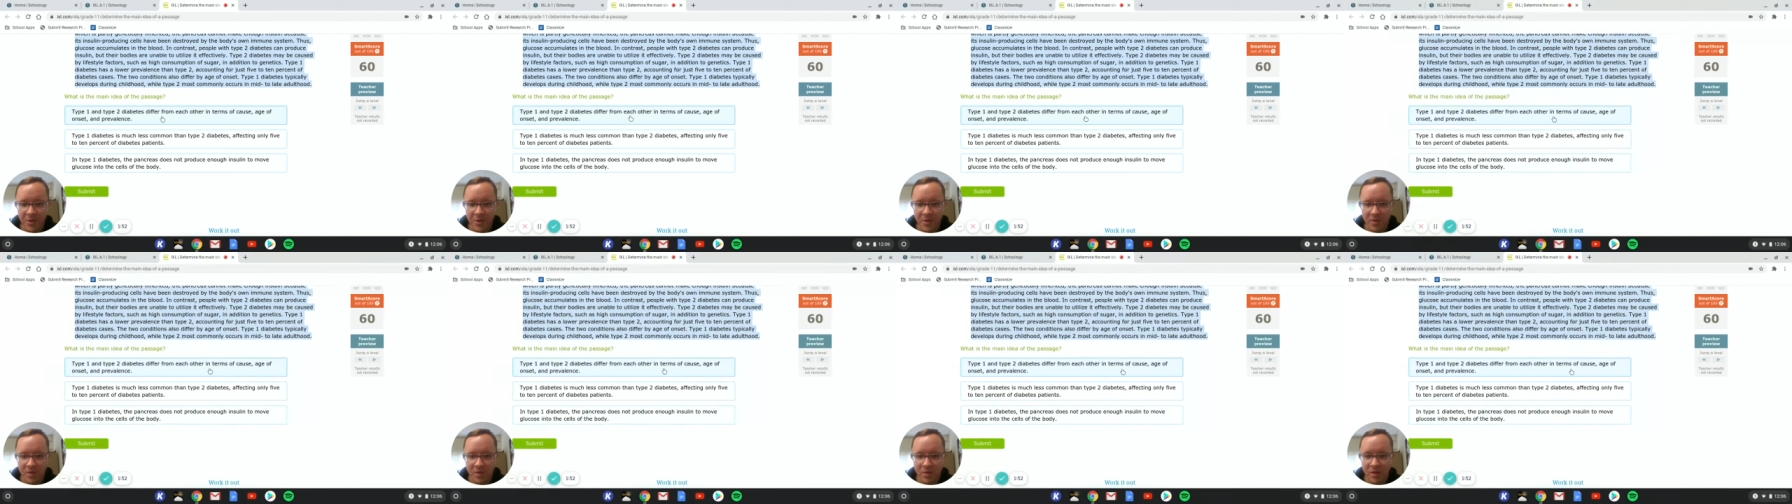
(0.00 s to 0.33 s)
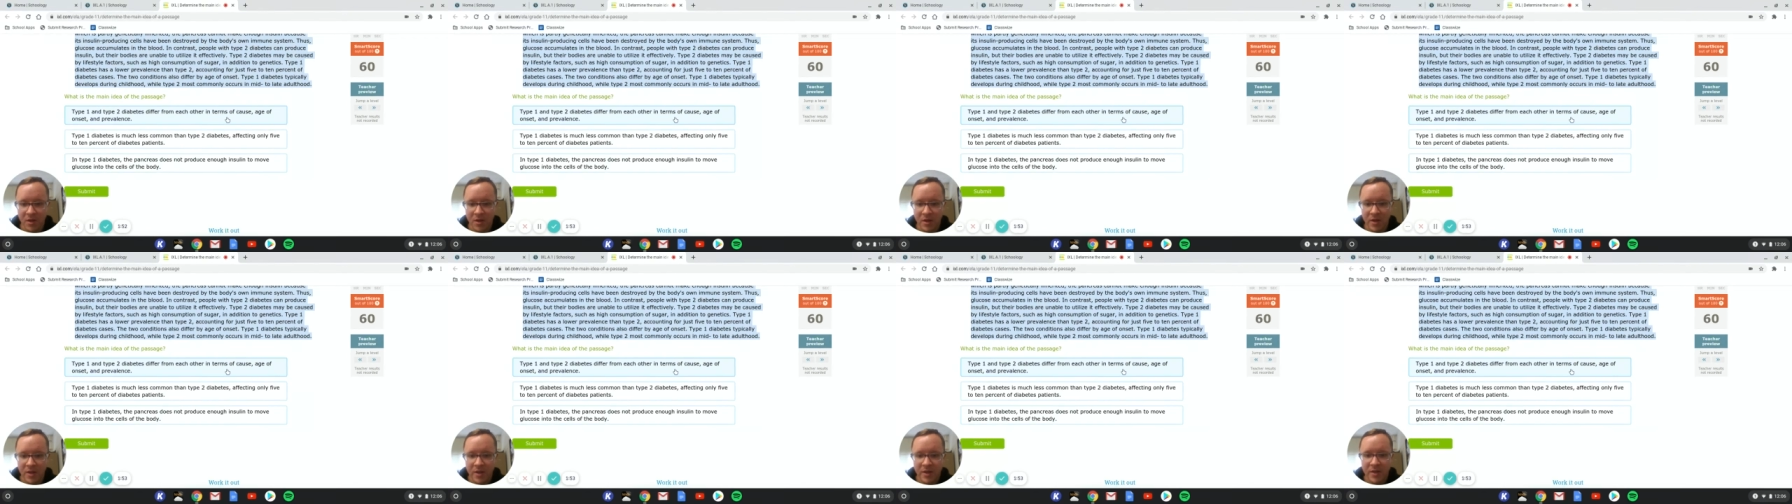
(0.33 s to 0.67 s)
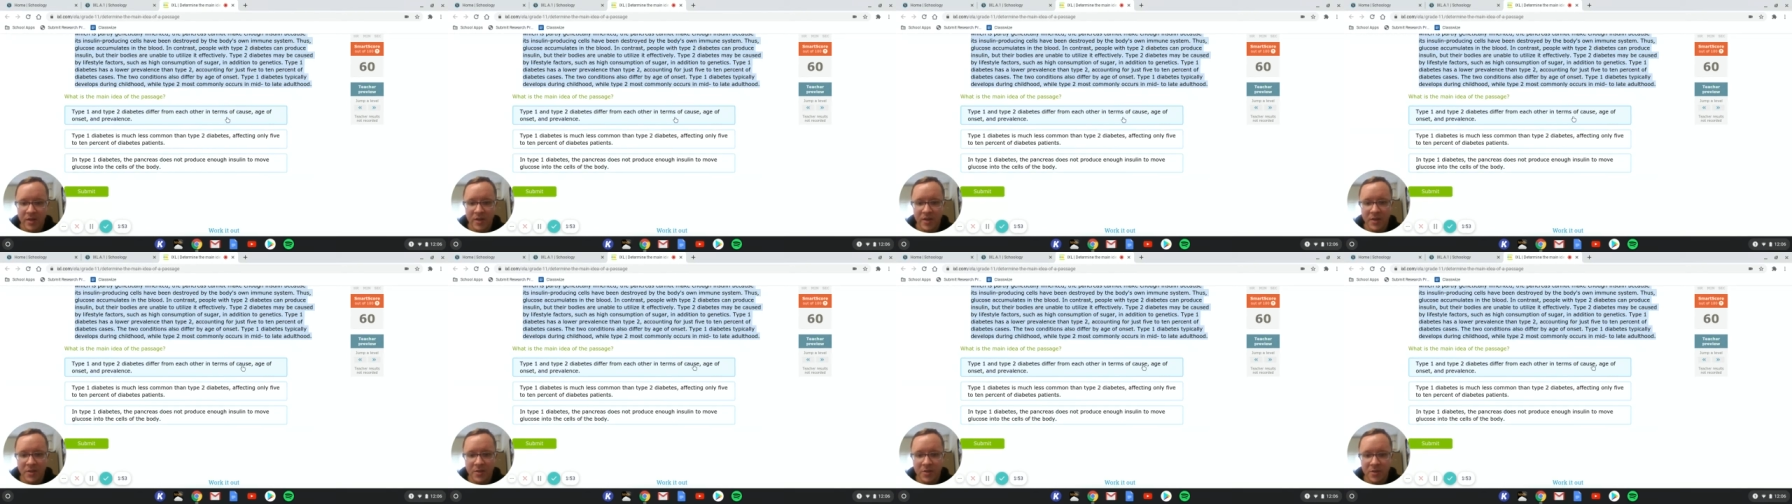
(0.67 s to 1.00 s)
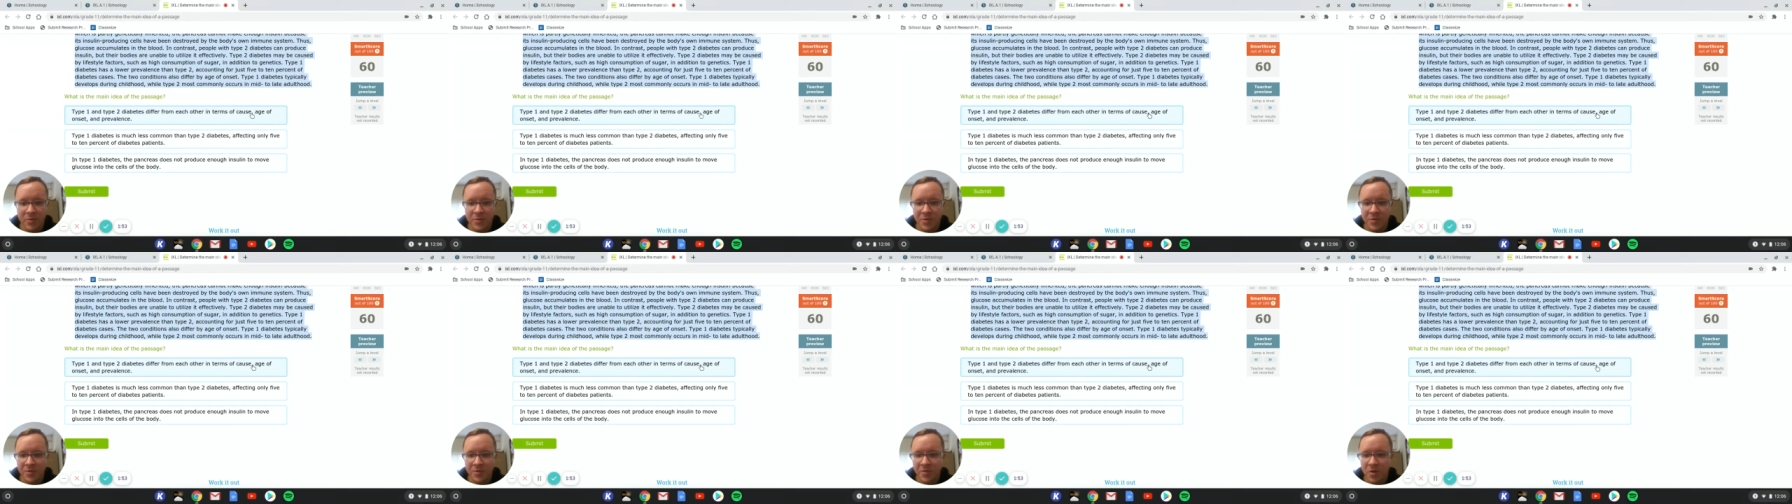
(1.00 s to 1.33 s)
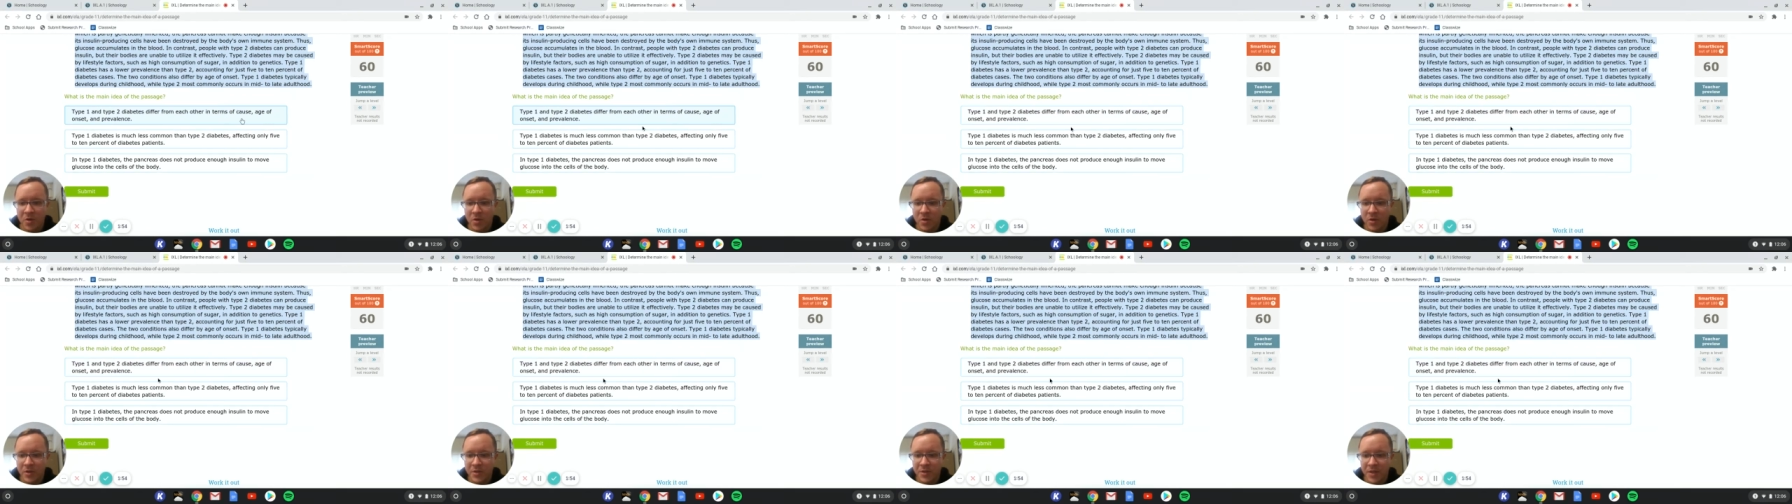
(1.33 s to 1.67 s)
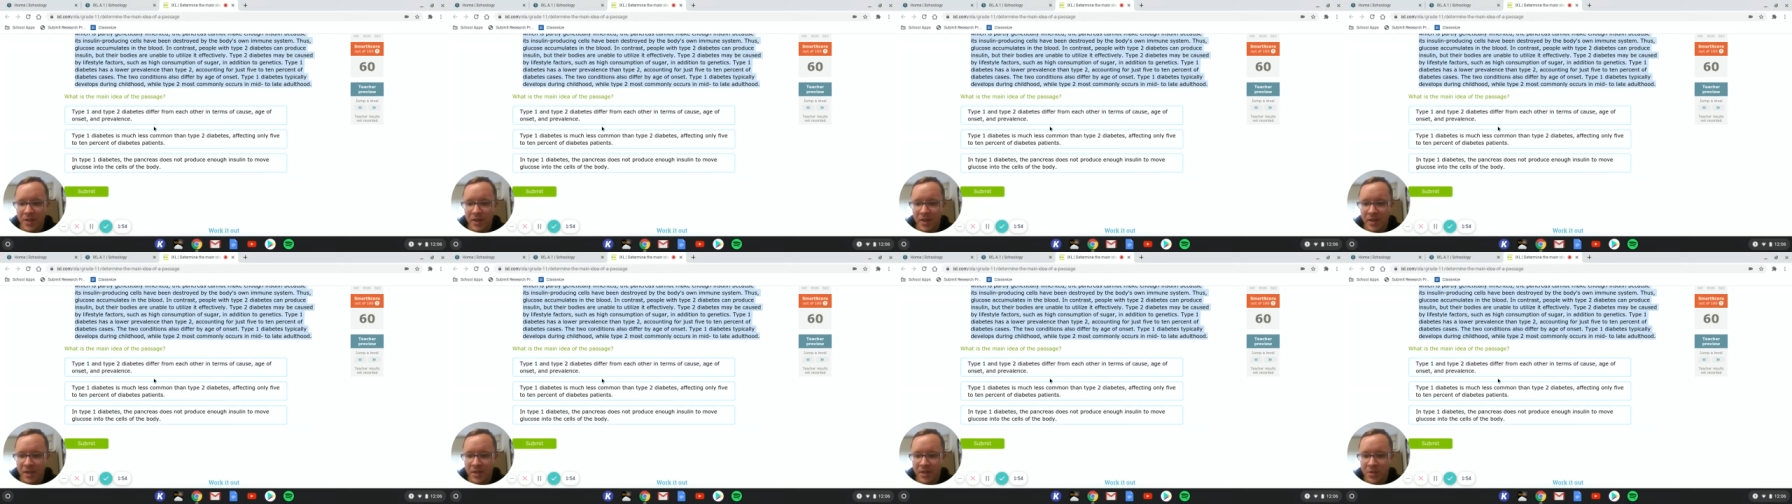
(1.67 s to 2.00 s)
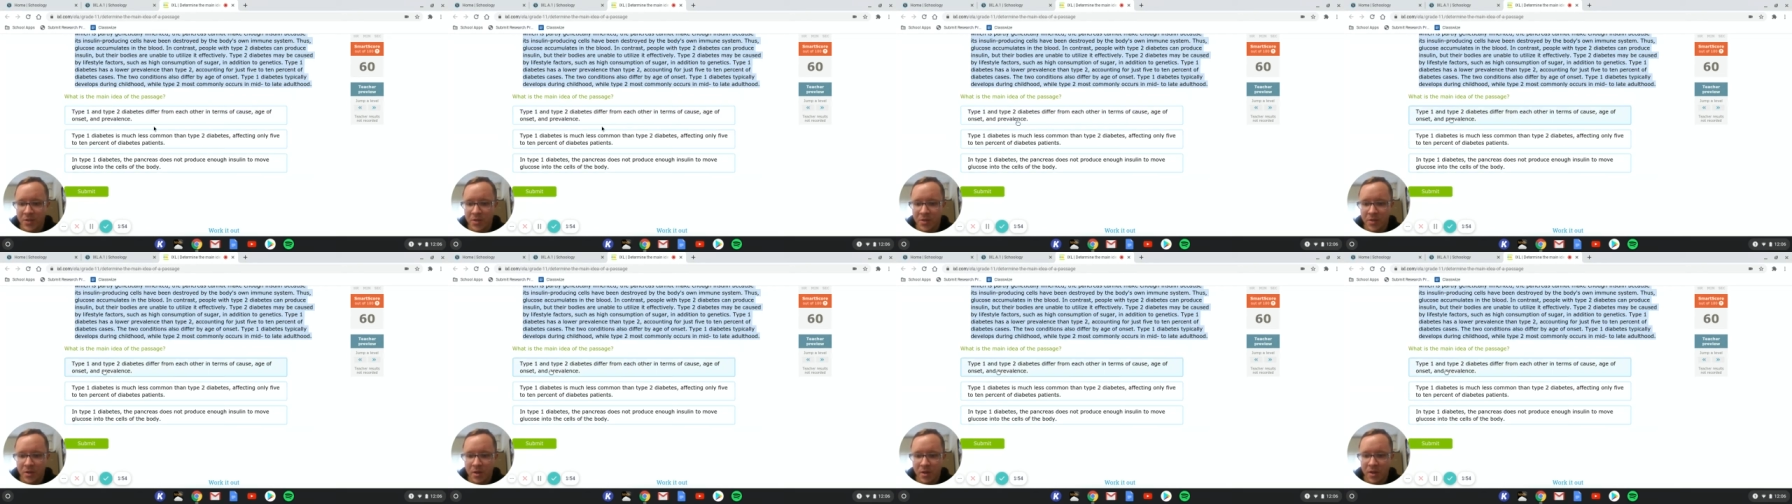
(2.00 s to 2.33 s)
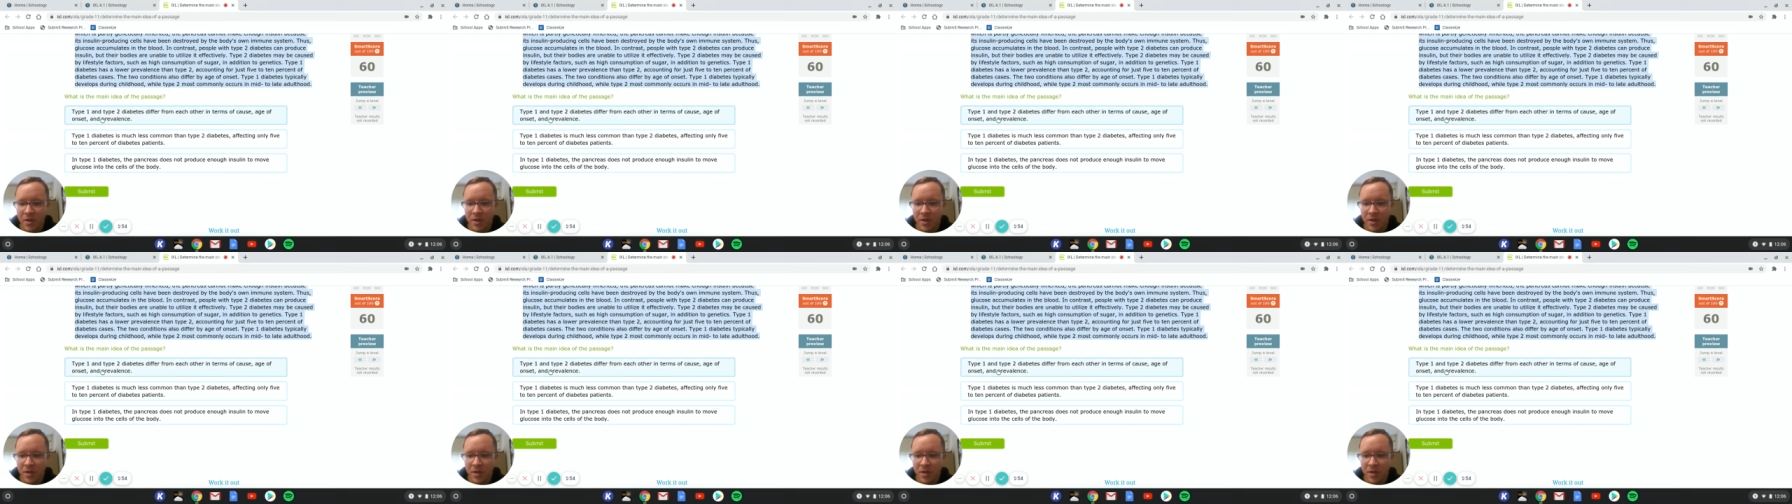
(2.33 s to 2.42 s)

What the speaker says: other in terms of cause, age,